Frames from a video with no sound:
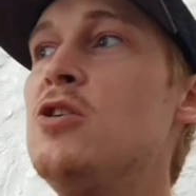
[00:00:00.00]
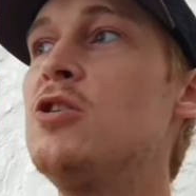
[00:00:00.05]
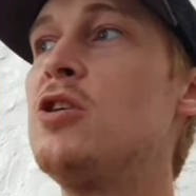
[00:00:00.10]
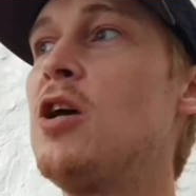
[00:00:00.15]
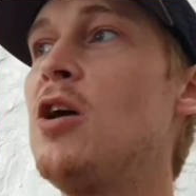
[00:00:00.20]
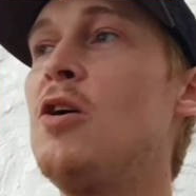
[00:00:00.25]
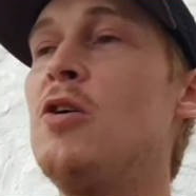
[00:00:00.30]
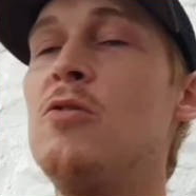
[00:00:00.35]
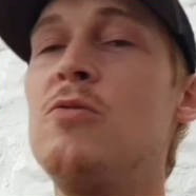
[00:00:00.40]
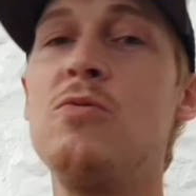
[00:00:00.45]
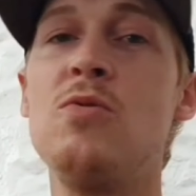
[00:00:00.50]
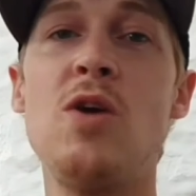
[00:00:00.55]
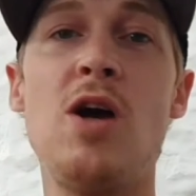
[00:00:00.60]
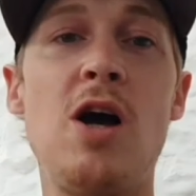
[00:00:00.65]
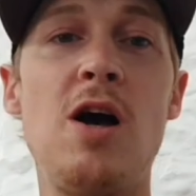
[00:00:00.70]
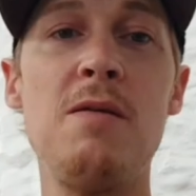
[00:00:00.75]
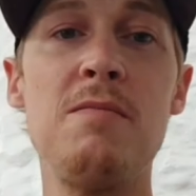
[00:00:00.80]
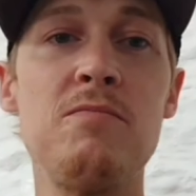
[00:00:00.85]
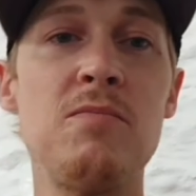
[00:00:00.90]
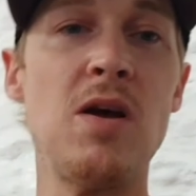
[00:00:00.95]

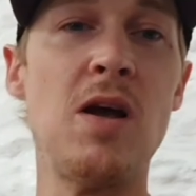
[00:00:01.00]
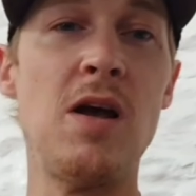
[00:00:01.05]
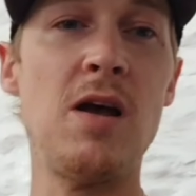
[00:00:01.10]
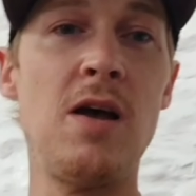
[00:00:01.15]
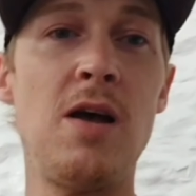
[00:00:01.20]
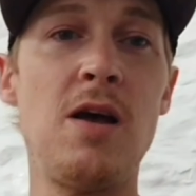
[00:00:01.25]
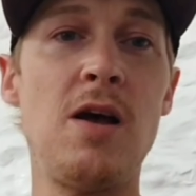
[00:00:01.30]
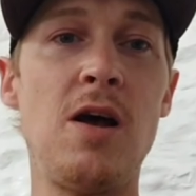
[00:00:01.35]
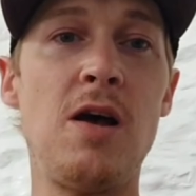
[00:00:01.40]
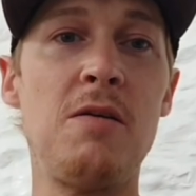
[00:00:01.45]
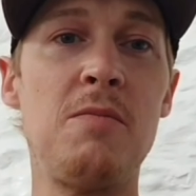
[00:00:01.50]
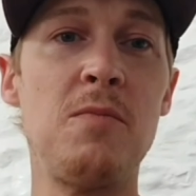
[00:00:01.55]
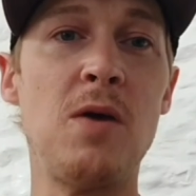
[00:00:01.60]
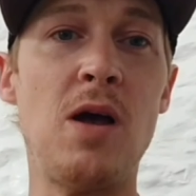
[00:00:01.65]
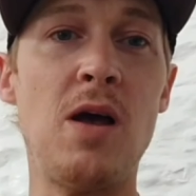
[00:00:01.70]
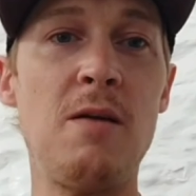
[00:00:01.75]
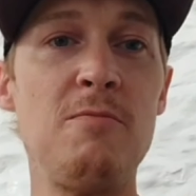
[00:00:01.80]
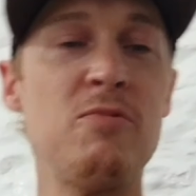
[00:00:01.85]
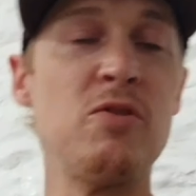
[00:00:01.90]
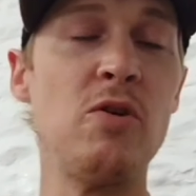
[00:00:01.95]
So I'm I, am i
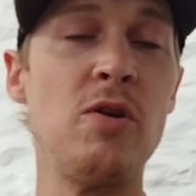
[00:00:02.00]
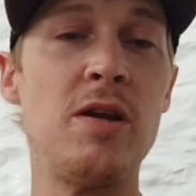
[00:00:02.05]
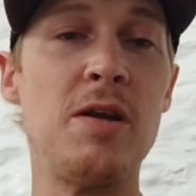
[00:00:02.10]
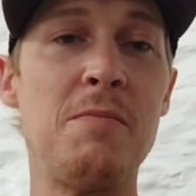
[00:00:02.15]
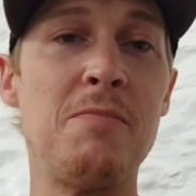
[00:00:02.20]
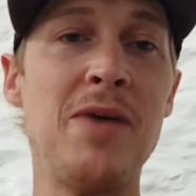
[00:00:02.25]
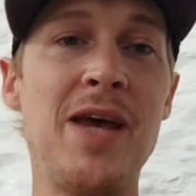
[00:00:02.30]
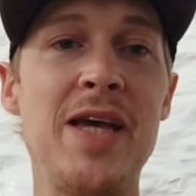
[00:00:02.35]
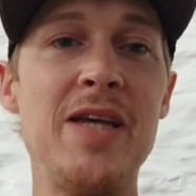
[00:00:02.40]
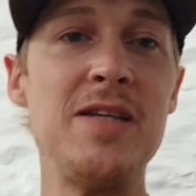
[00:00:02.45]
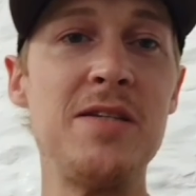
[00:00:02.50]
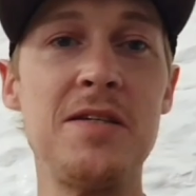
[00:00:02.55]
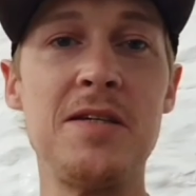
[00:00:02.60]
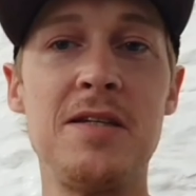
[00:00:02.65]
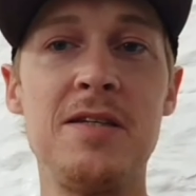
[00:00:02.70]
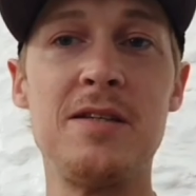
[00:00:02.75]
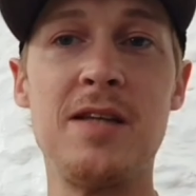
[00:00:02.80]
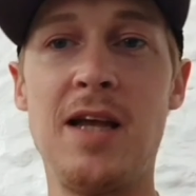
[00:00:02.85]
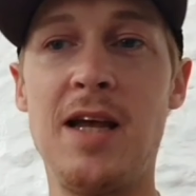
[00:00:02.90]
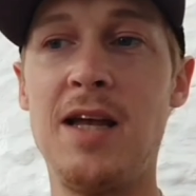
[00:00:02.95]
am i am doing
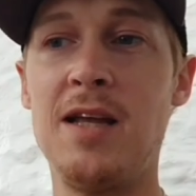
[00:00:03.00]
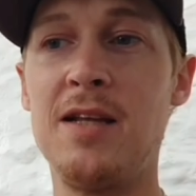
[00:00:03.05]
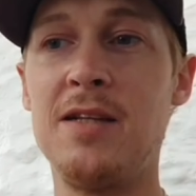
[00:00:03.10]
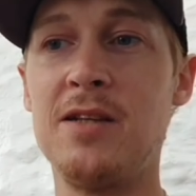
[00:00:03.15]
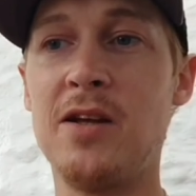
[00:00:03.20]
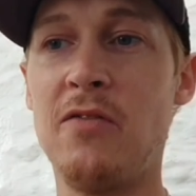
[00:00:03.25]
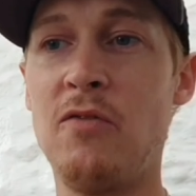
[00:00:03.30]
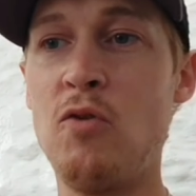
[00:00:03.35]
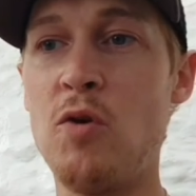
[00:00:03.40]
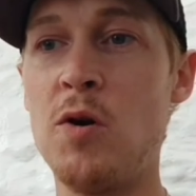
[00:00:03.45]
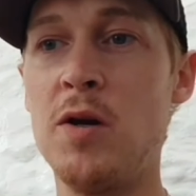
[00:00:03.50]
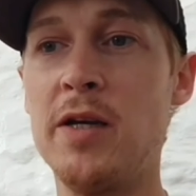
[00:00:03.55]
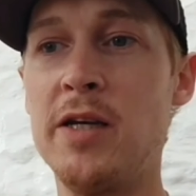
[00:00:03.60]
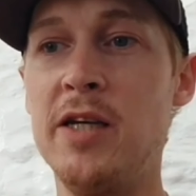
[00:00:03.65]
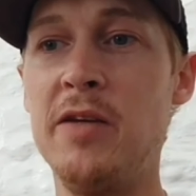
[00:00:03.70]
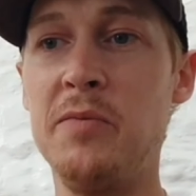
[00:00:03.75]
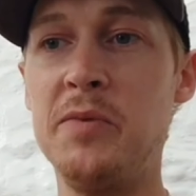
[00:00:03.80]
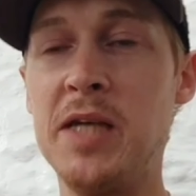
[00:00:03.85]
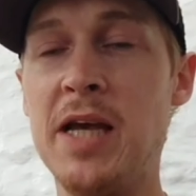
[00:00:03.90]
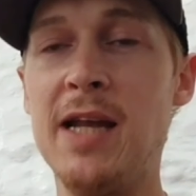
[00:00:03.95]
amazing, and I've got
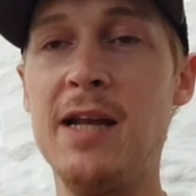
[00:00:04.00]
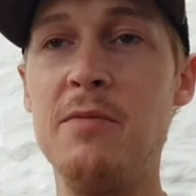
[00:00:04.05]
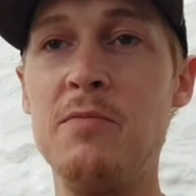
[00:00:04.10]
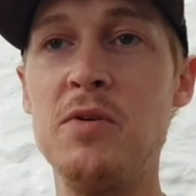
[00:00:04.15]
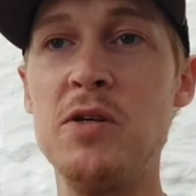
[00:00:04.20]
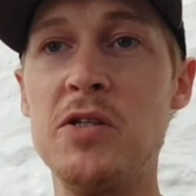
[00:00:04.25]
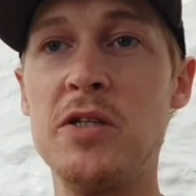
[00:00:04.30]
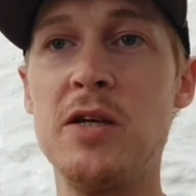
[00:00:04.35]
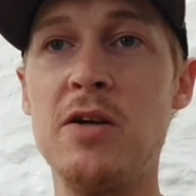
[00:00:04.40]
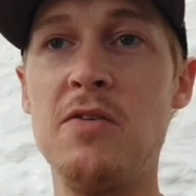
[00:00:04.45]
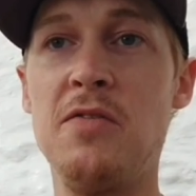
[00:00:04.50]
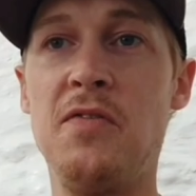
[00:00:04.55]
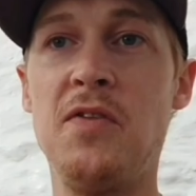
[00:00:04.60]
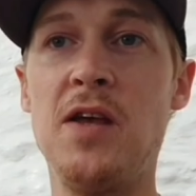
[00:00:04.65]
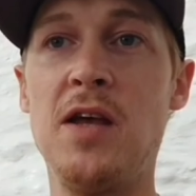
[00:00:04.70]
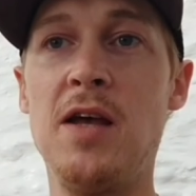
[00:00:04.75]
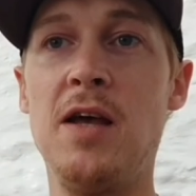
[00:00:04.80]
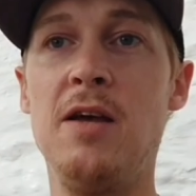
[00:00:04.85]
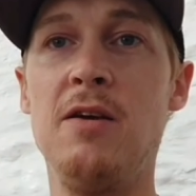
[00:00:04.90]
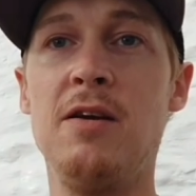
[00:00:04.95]
to keep telling
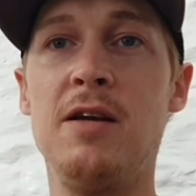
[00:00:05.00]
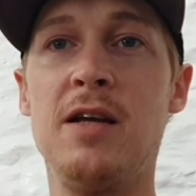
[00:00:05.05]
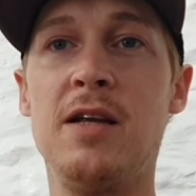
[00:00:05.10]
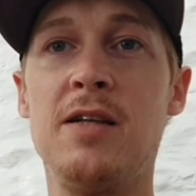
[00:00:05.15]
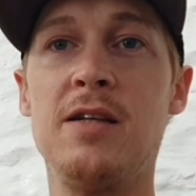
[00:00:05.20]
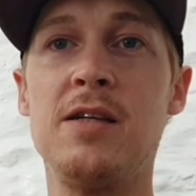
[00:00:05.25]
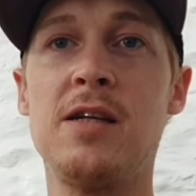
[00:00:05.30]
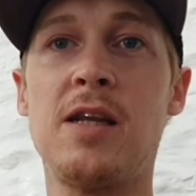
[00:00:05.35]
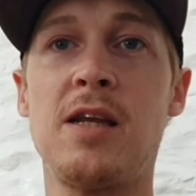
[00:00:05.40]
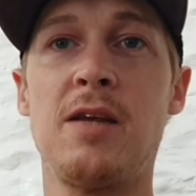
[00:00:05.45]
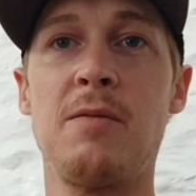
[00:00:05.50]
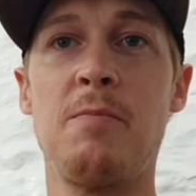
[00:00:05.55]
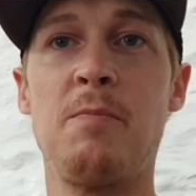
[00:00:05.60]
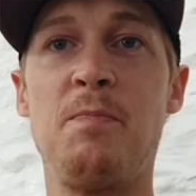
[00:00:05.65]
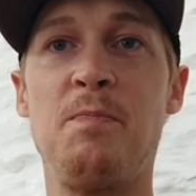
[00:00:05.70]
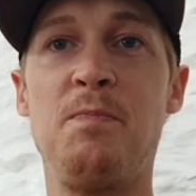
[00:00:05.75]
myself that and